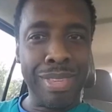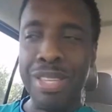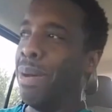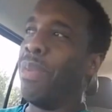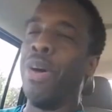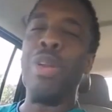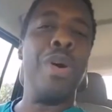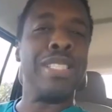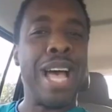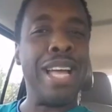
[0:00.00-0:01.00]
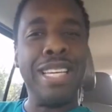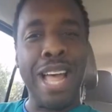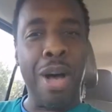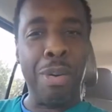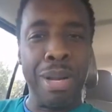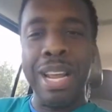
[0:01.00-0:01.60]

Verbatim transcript: And them the only ones I can count.